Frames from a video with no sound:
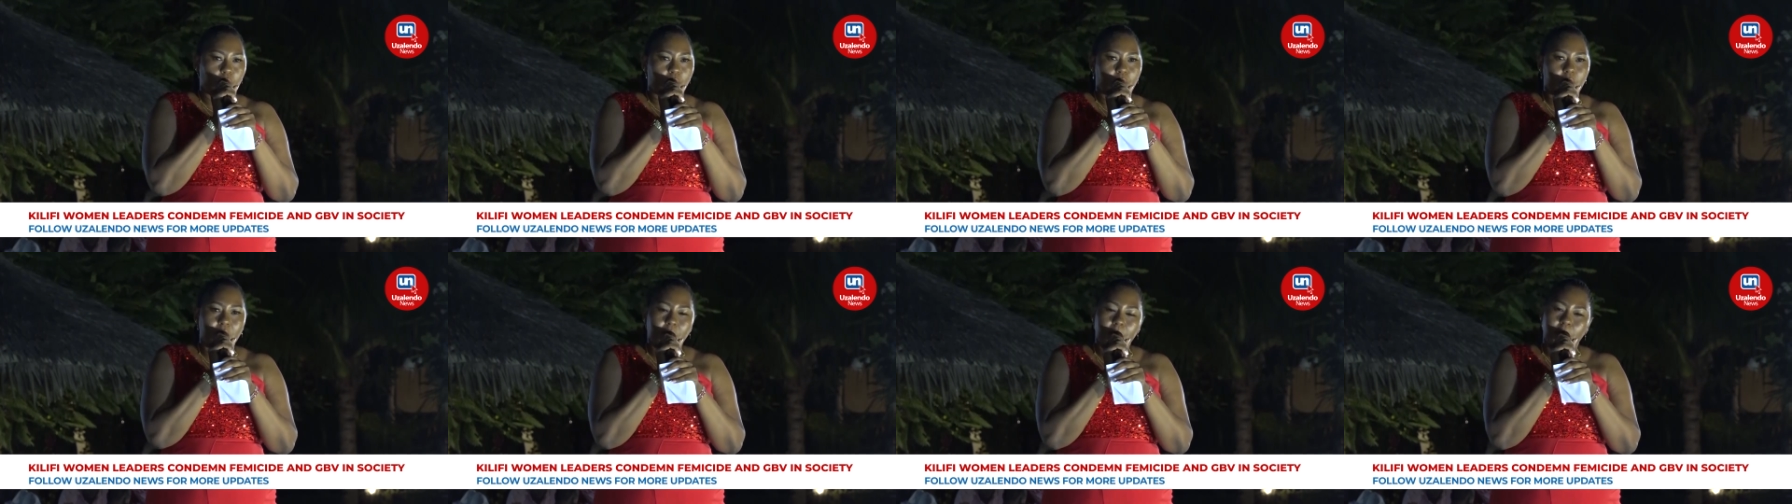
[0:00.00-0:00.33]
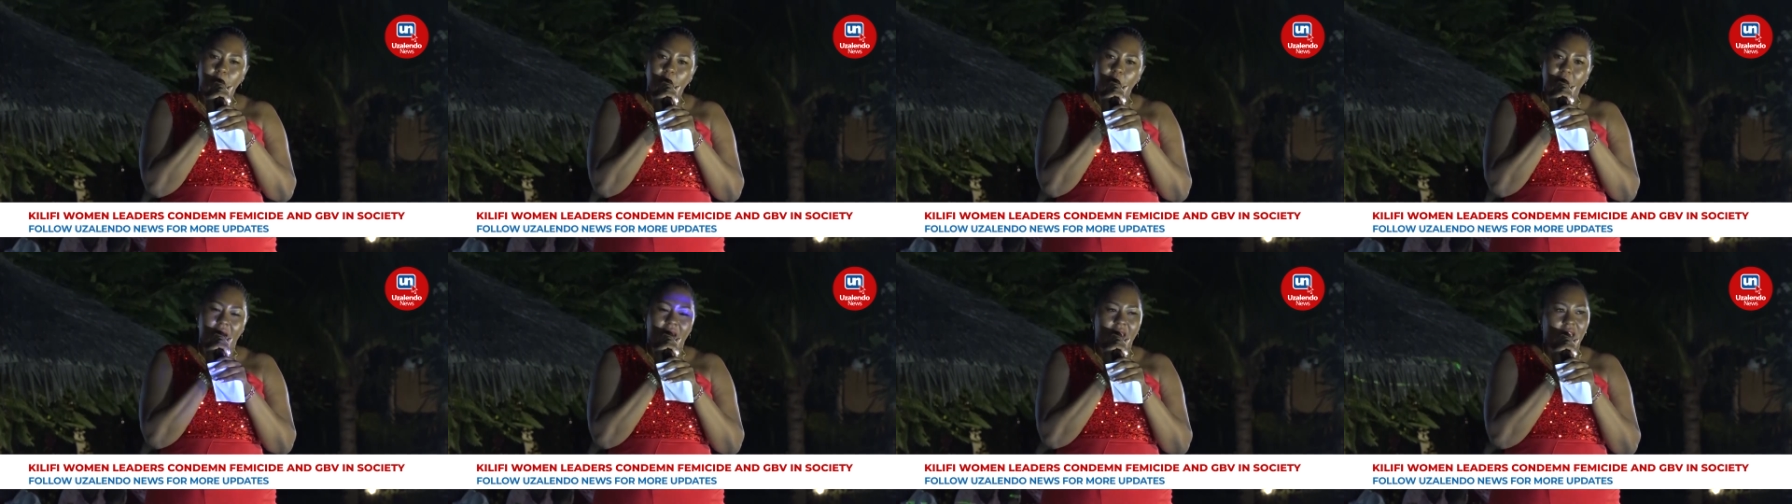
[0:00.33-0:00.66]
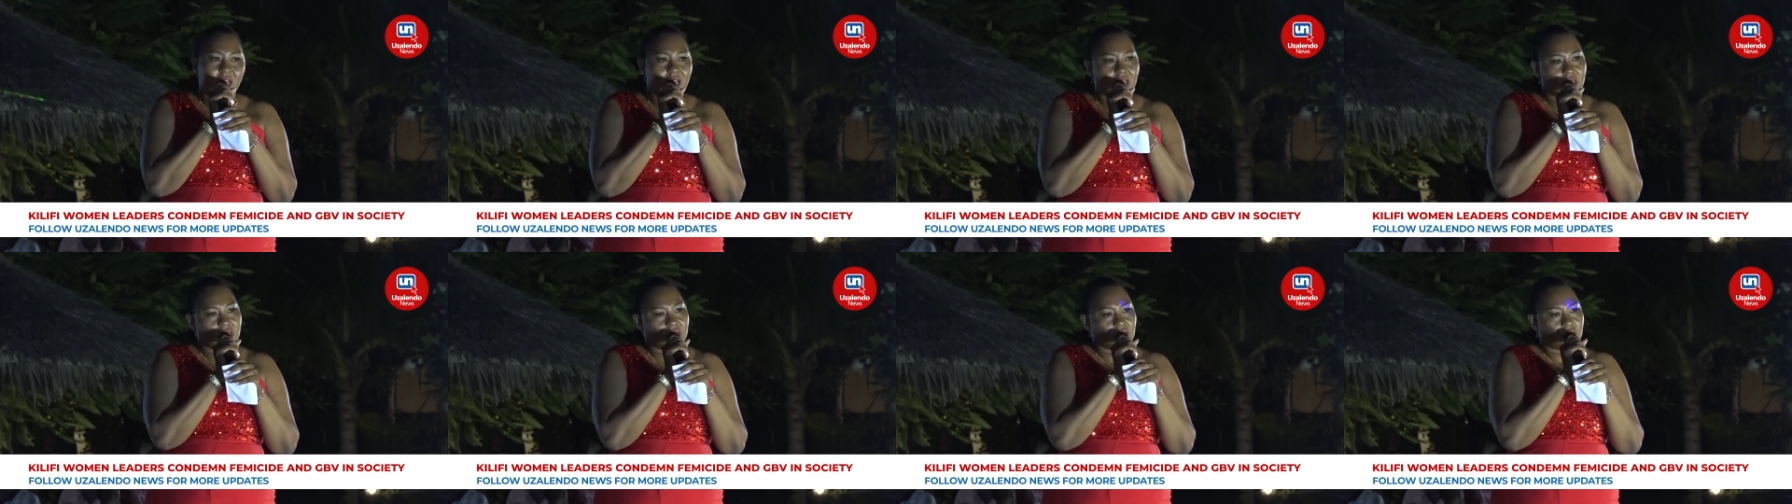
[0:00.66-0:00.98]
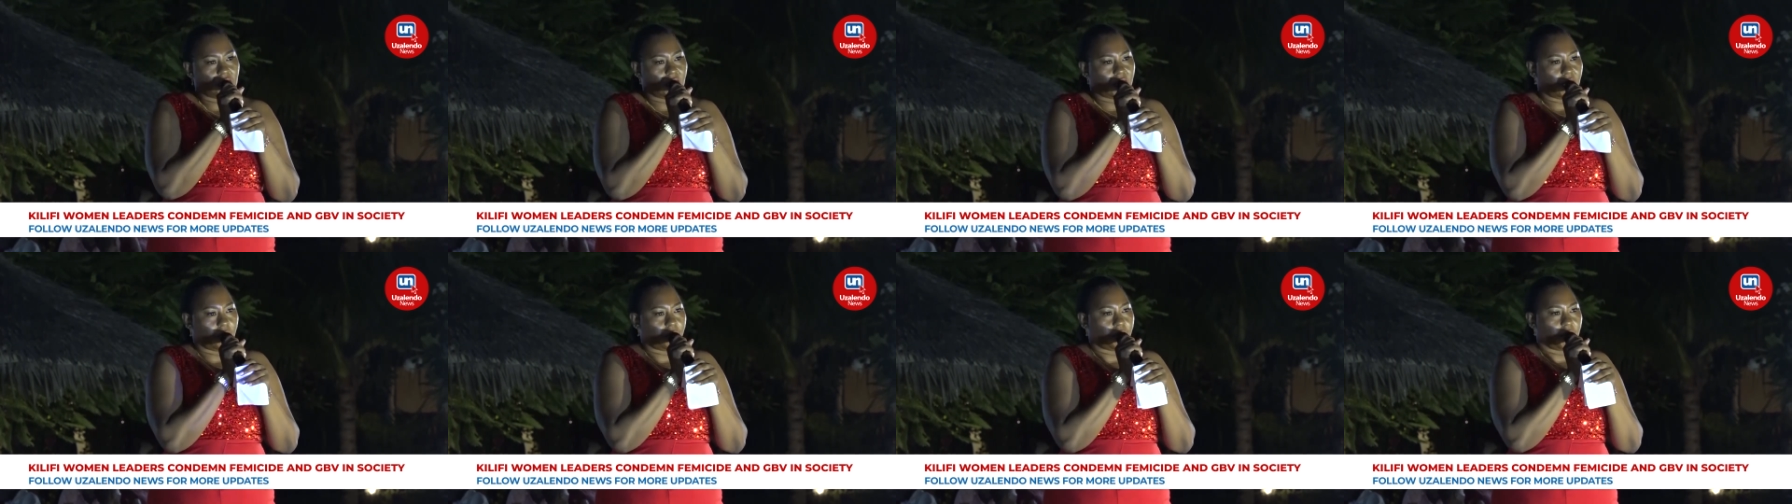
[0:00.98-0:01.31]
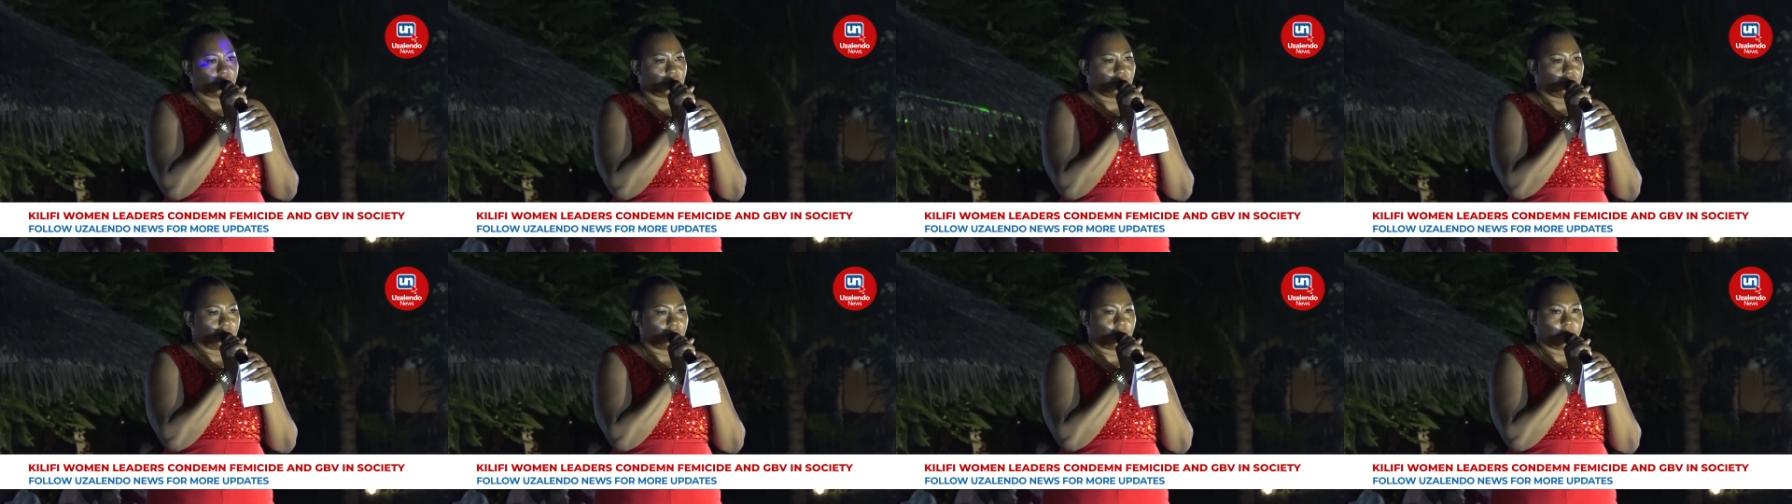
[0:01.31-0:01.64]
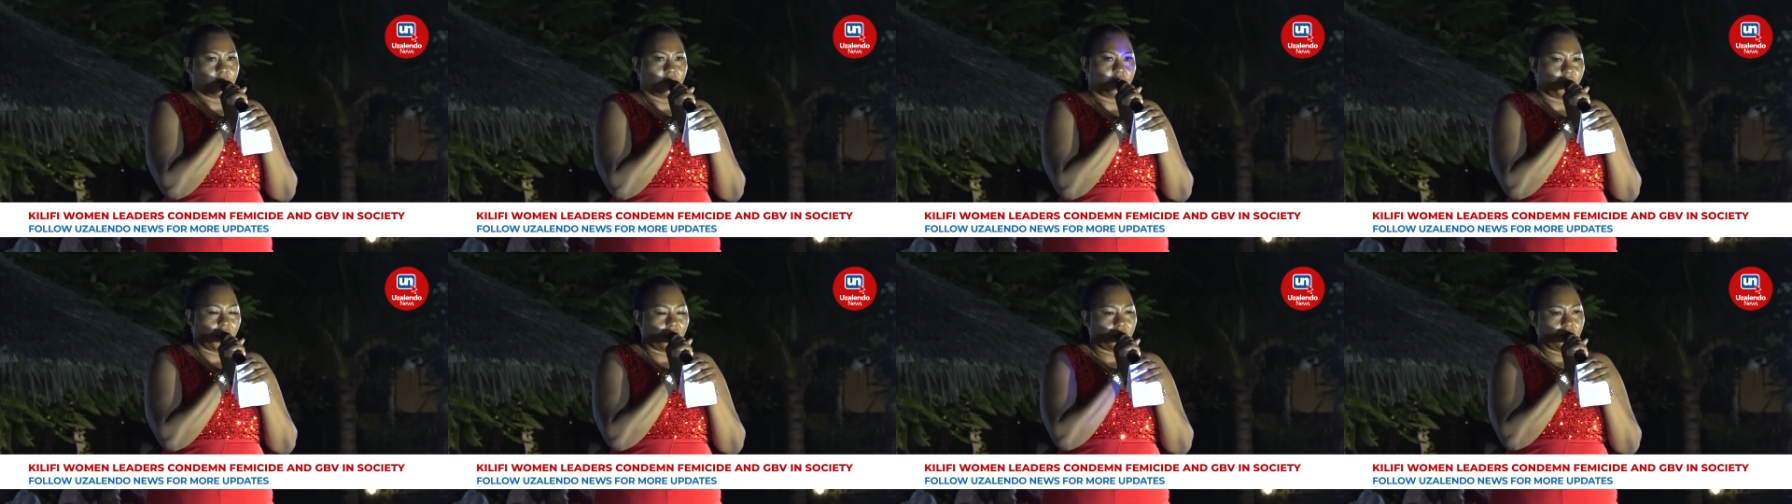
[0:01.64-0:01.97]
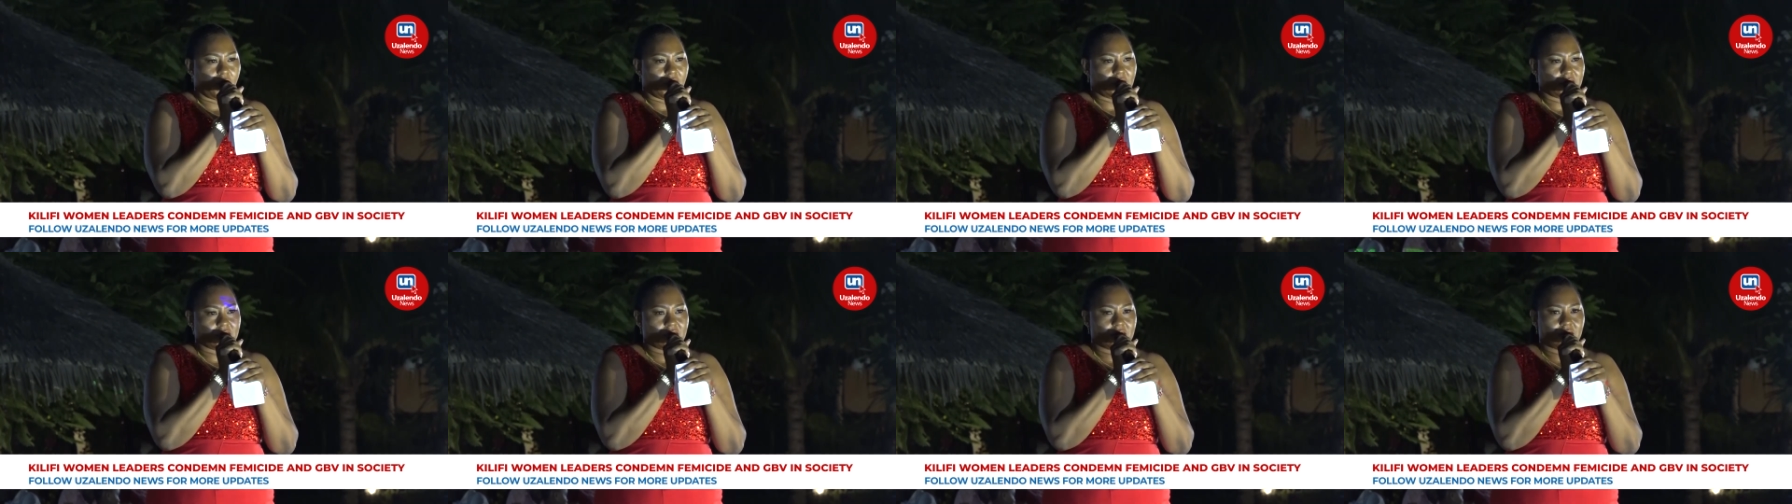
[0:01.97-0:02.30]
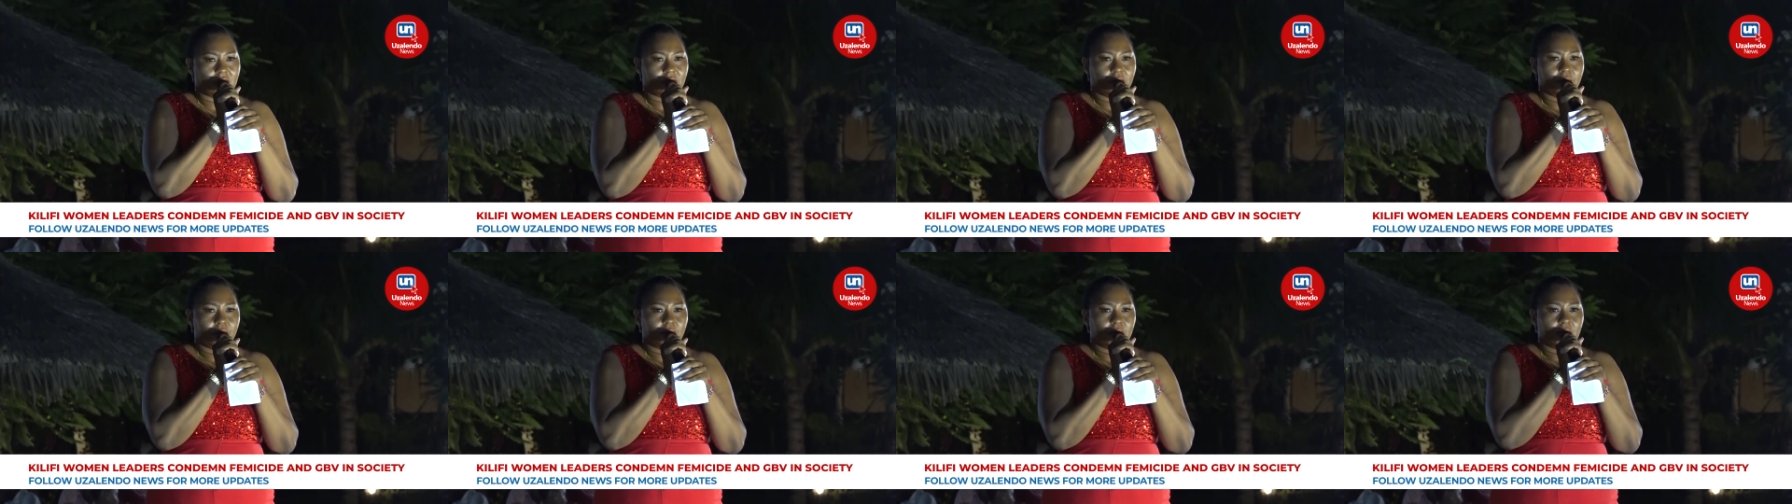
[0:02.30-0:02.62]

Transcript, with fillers: to people against gender-based violence.